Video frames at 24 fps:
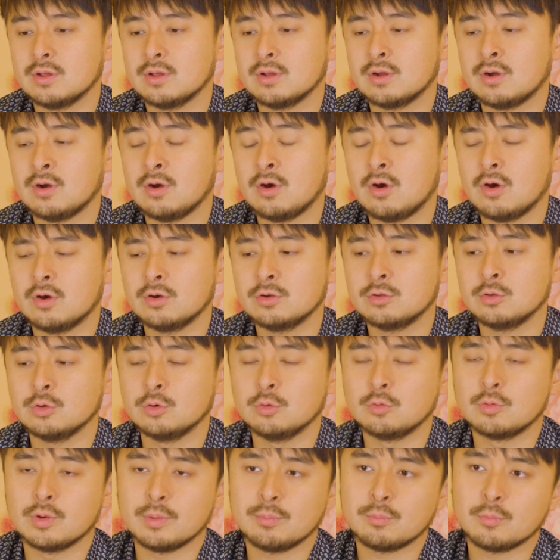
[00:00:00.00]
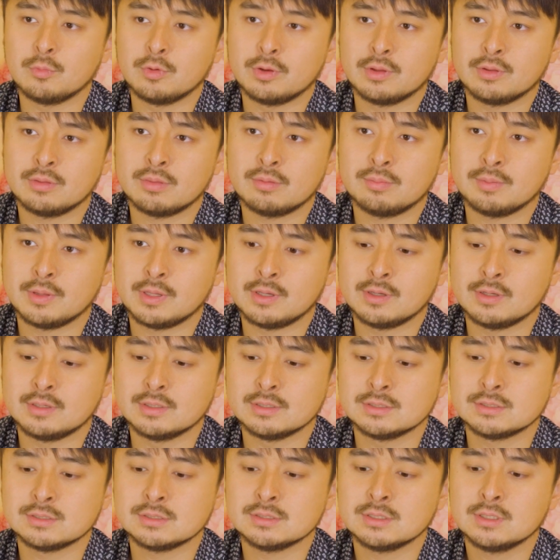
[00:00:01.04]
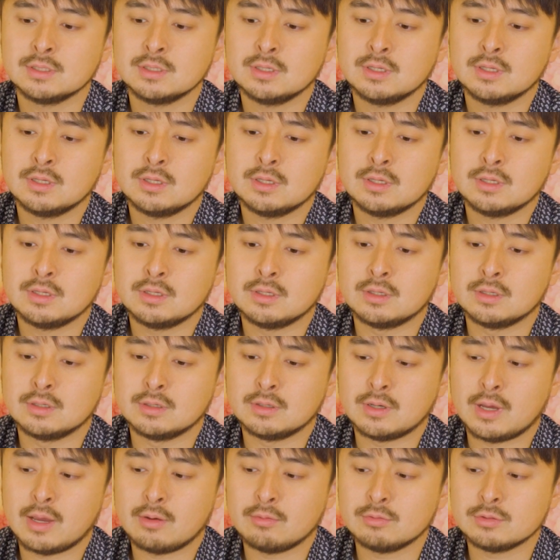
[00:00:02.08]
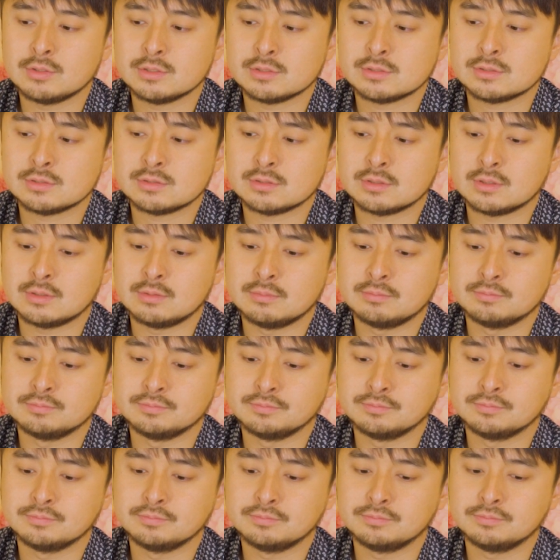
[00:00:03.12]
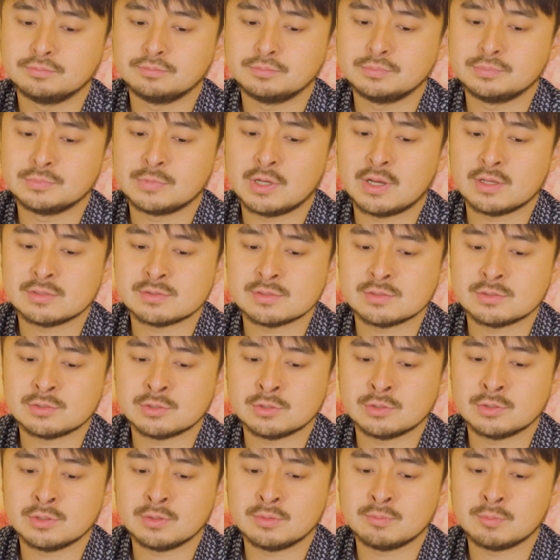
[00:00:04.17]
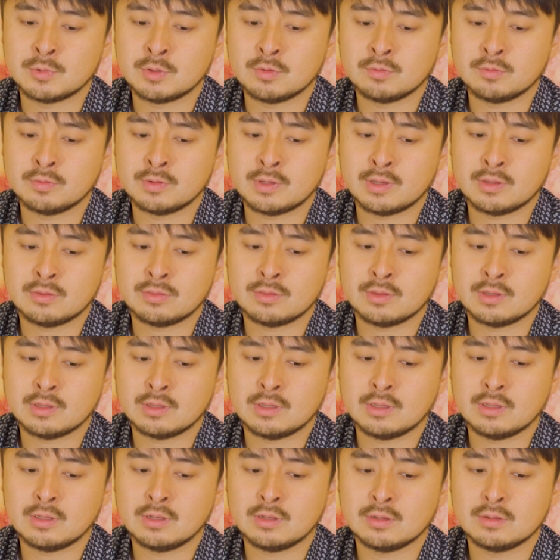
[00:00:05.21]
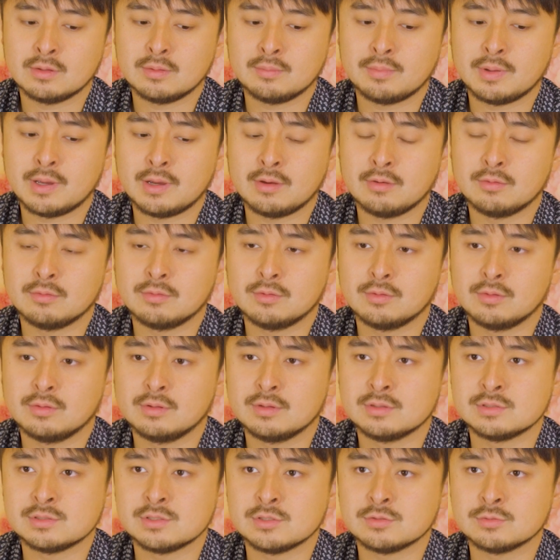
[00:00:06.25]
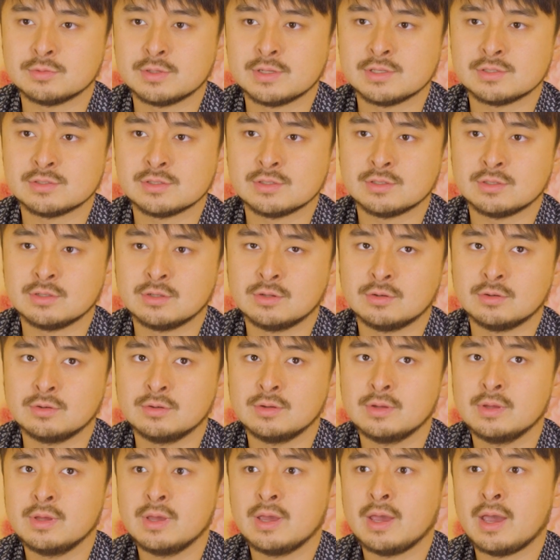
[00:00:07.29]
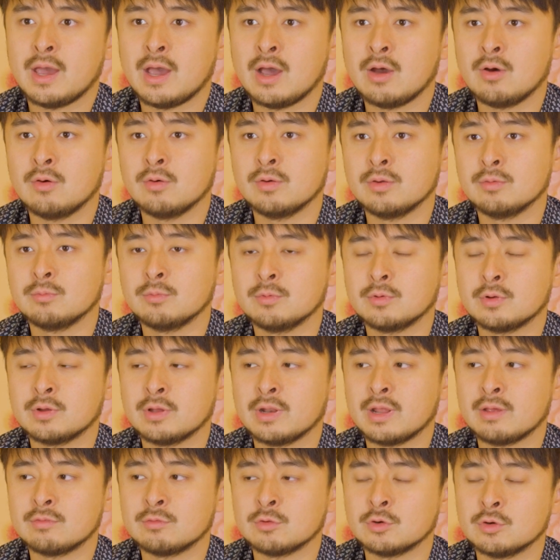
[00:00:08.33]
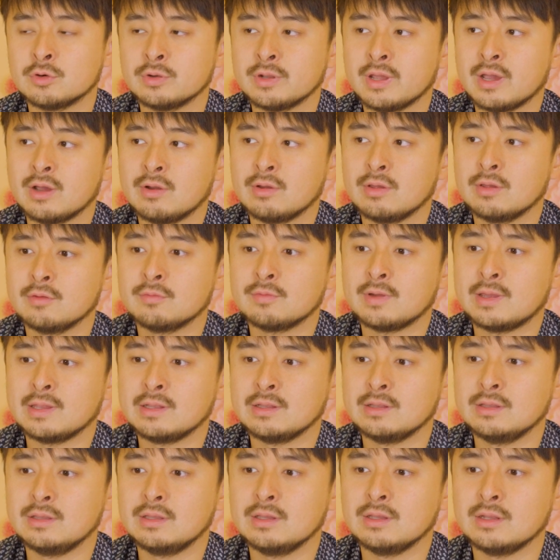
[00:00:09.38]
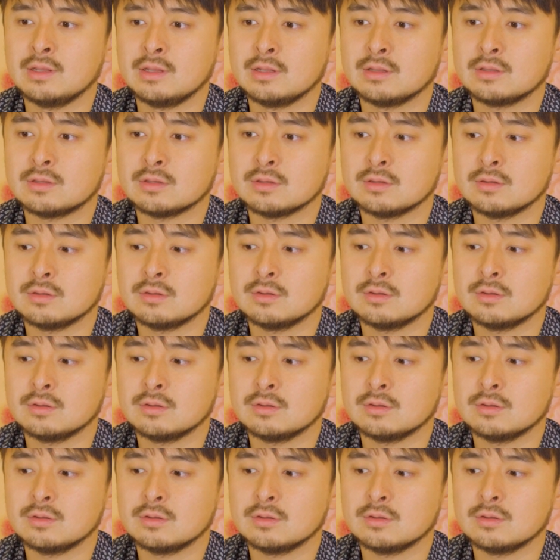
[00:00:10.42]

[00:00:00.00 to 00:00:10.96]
hard to grip with because, you know, I would just toss and turn in the middle of the night thinking about the situation, you know, how it could have turned out if I didn't